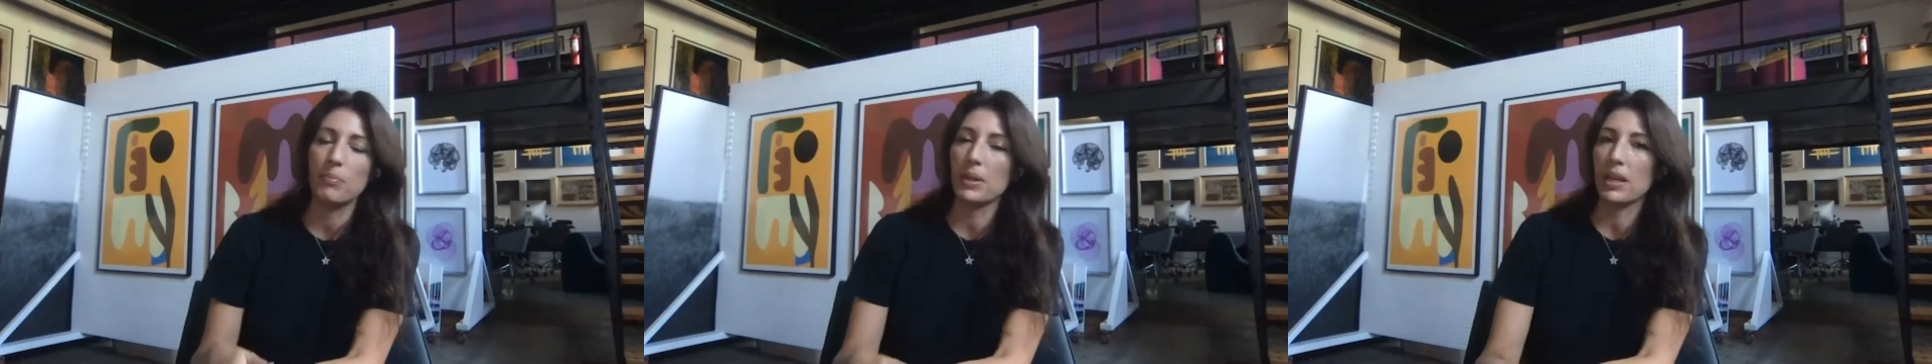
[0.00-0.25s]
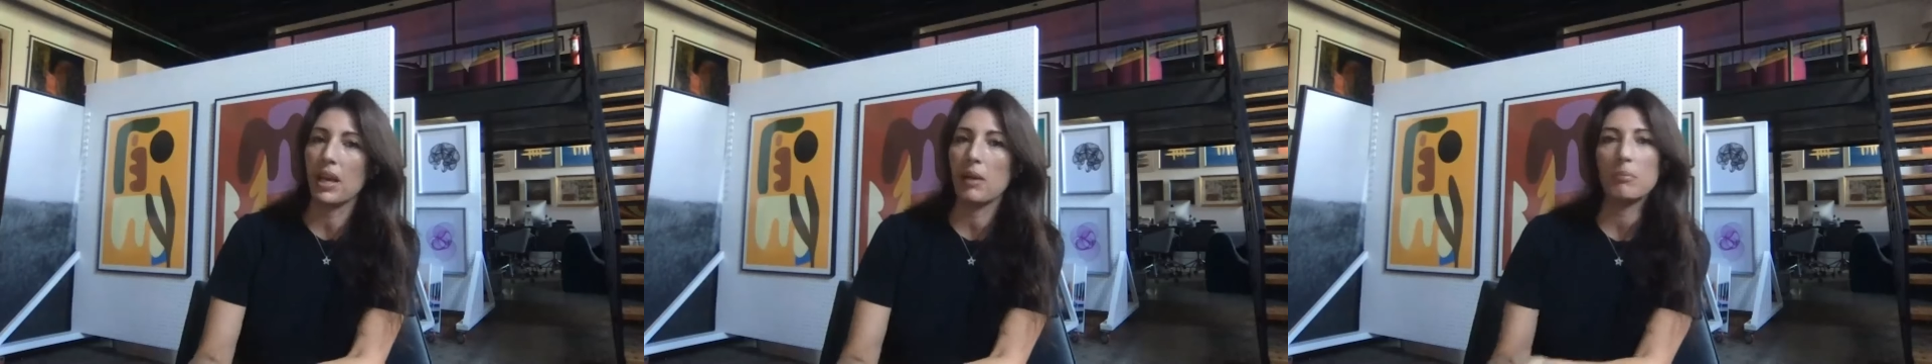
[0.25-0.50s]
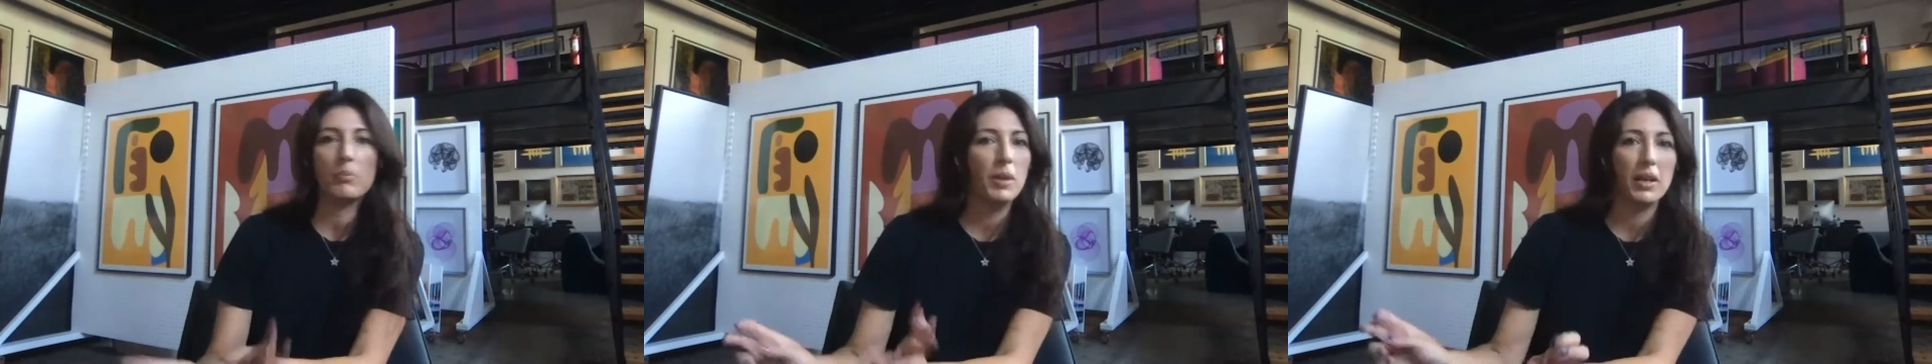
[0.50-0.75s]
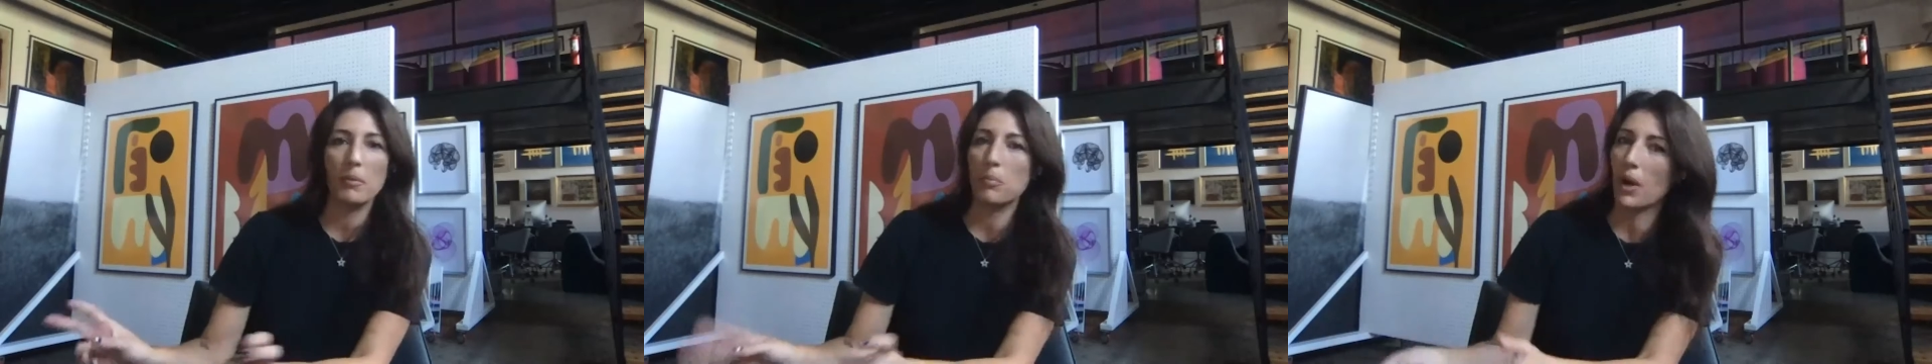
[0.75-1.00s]
became
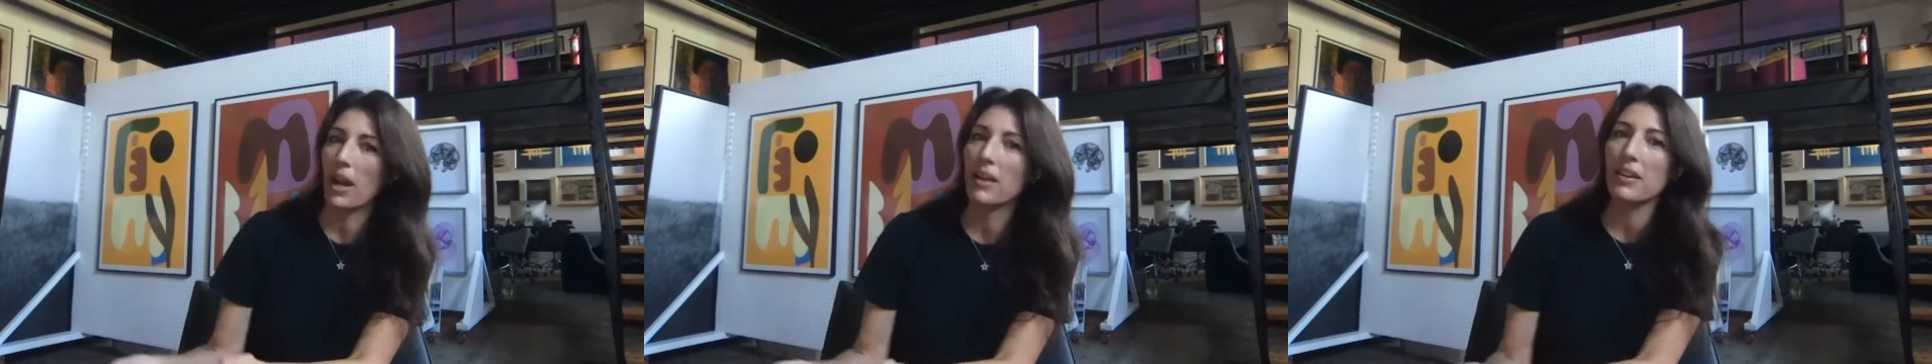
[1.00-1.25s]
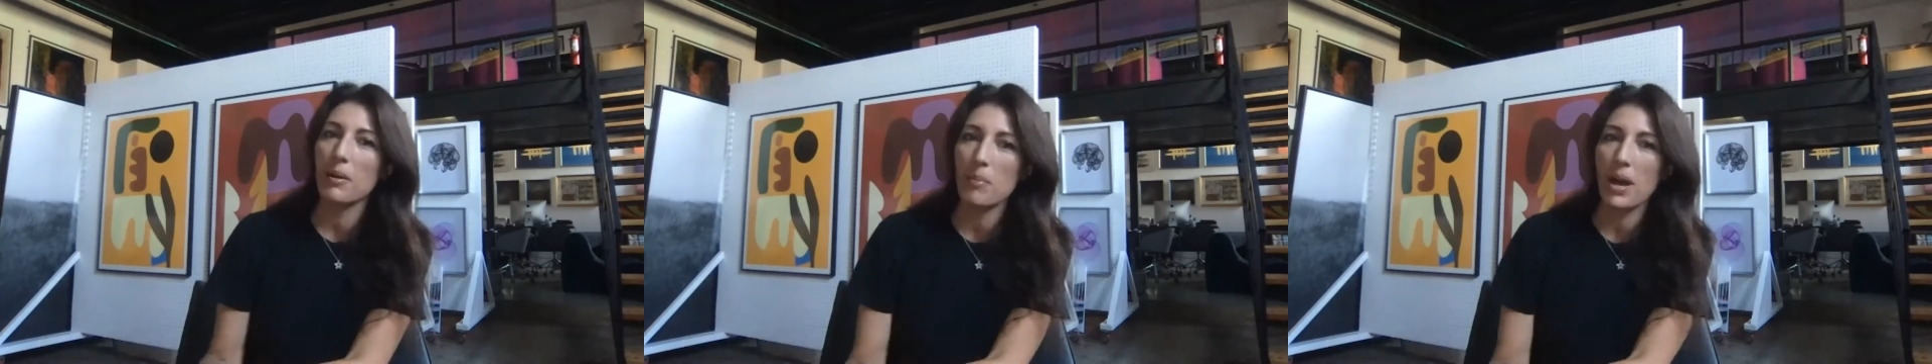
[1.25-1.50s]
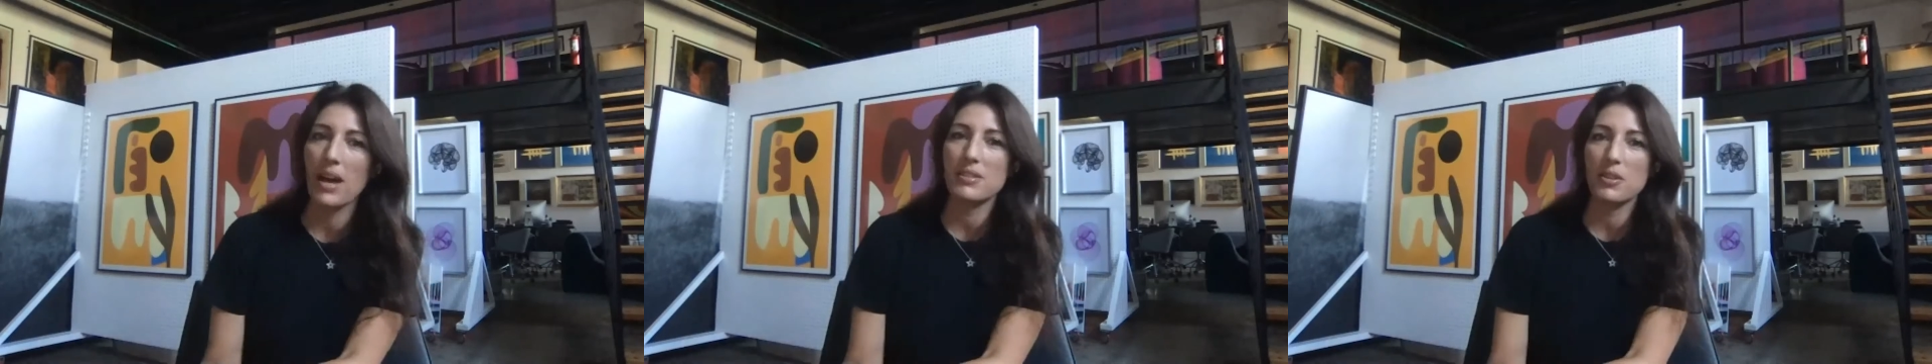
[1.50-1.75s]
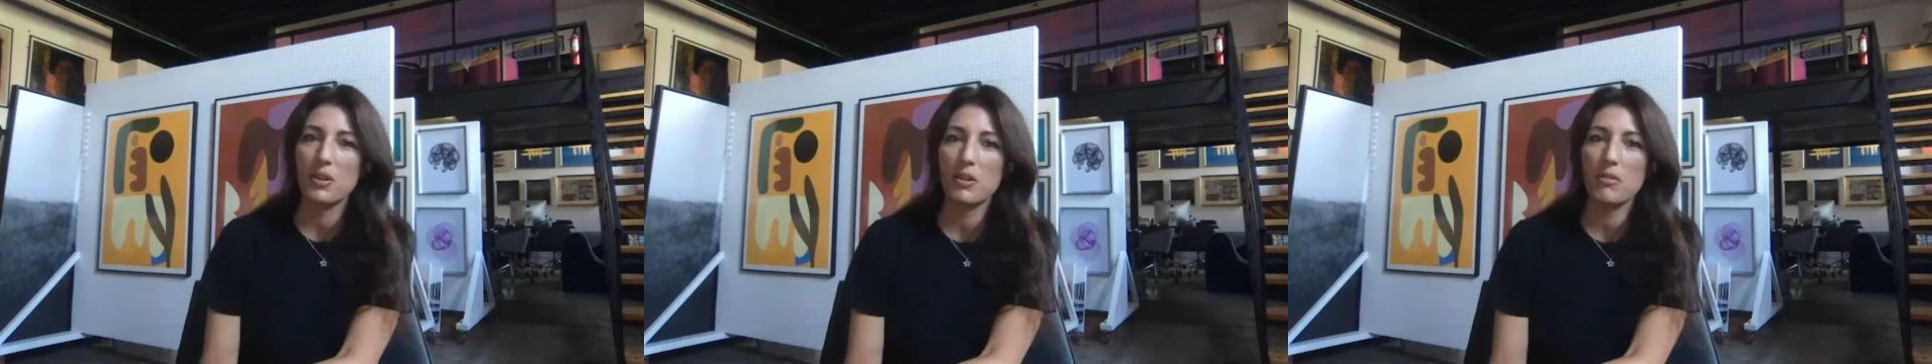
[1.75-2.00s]
like a brand
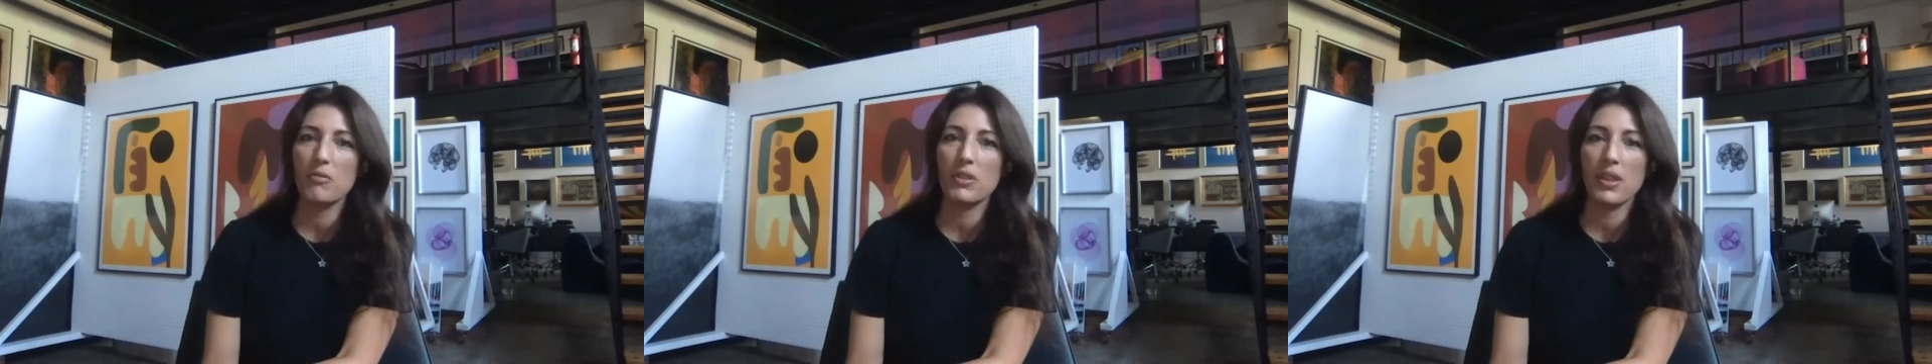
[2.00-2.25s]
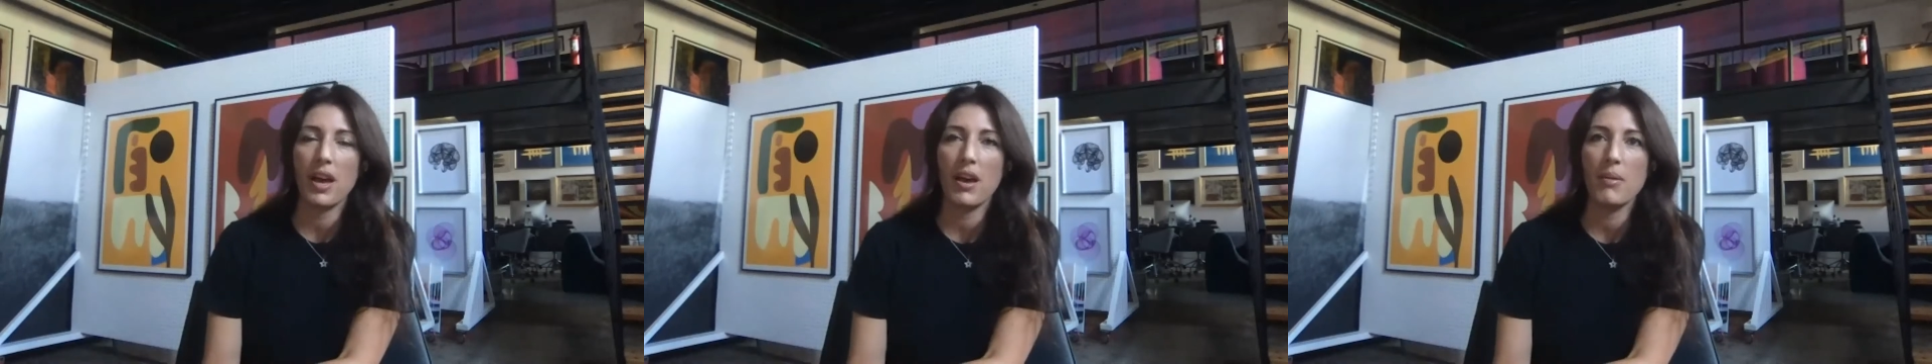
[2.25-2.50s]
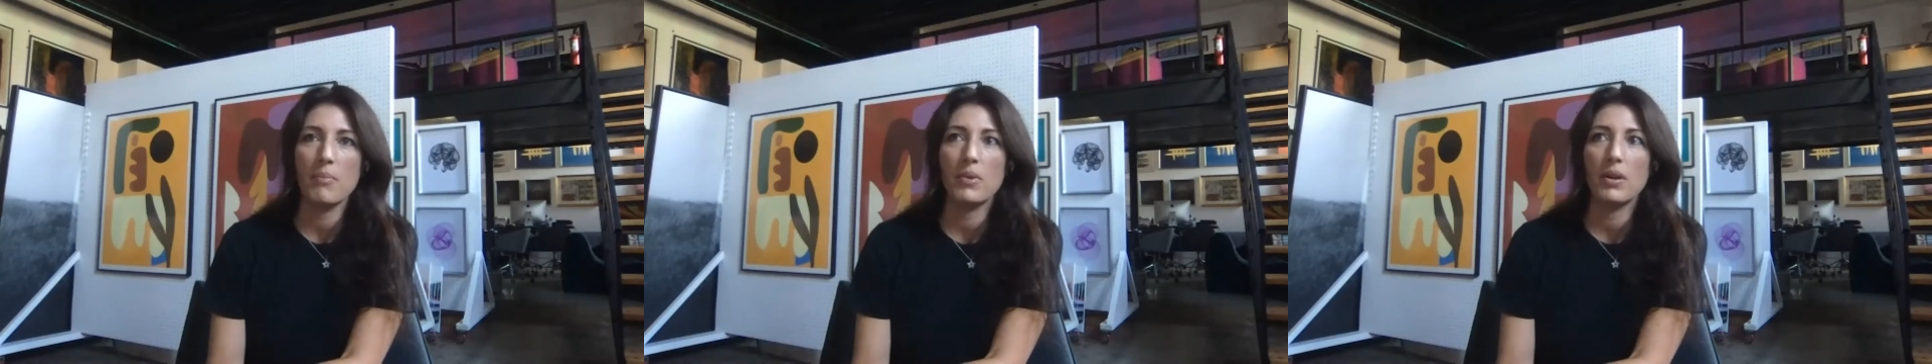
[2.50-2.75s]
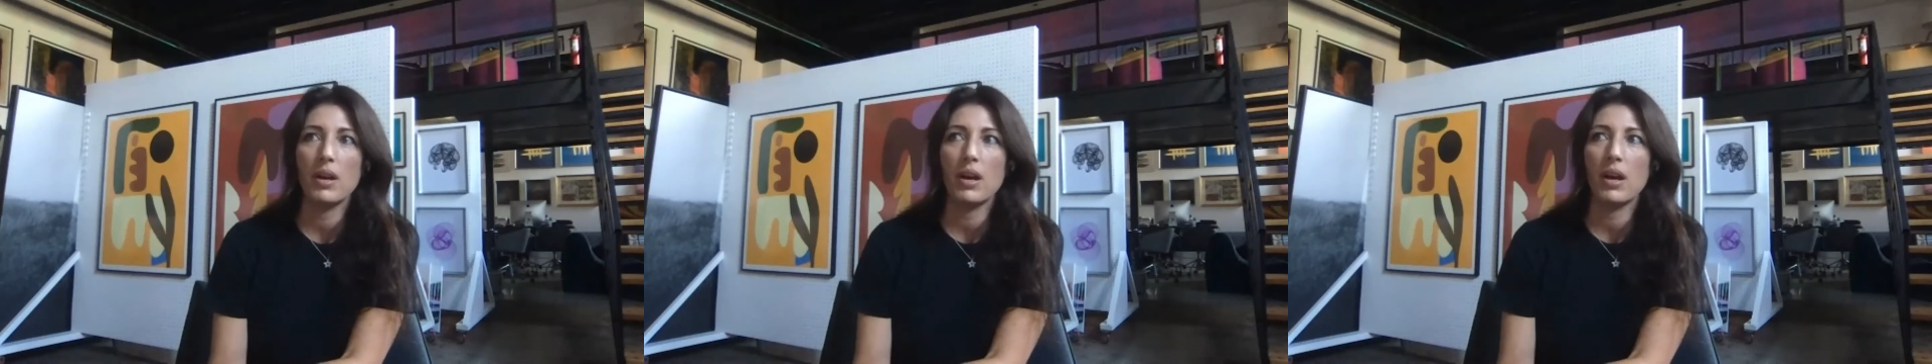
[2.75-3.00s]
ambassador for them.
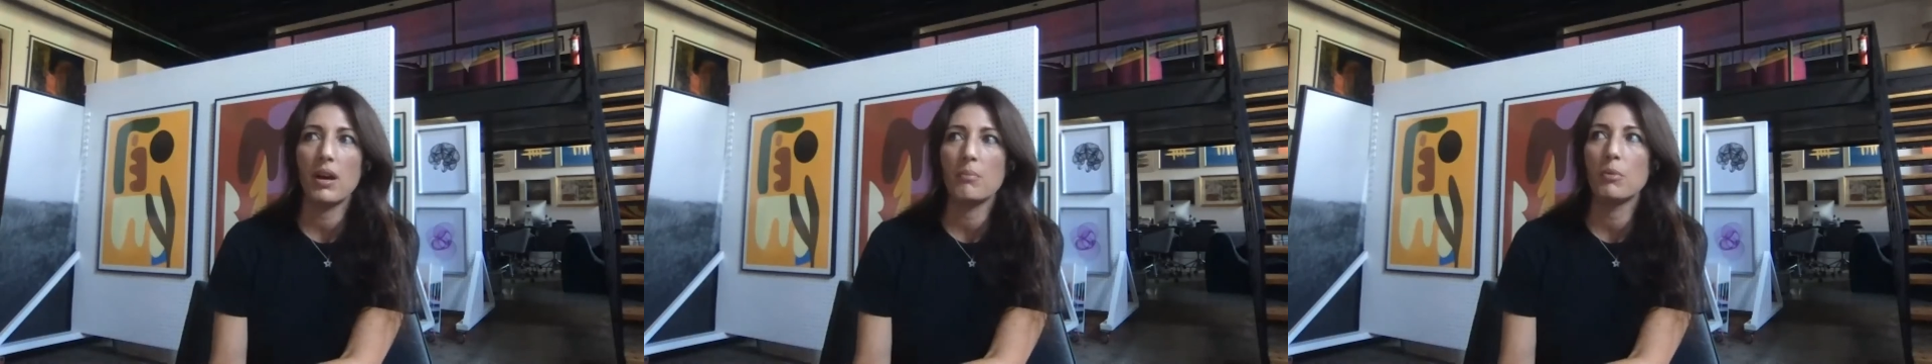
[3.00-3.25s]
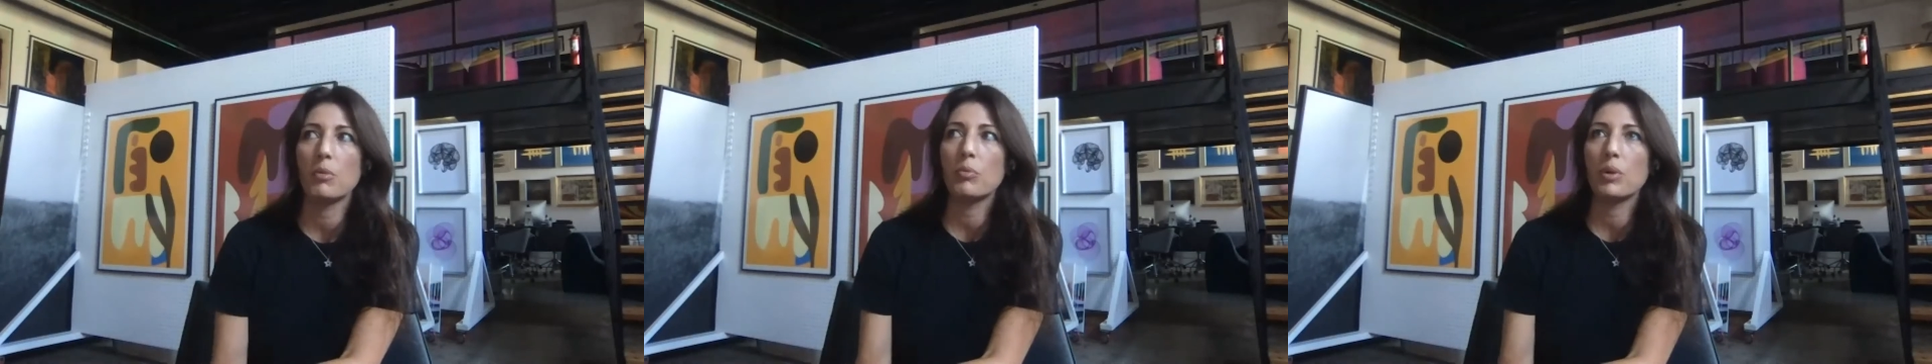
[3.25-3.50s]
When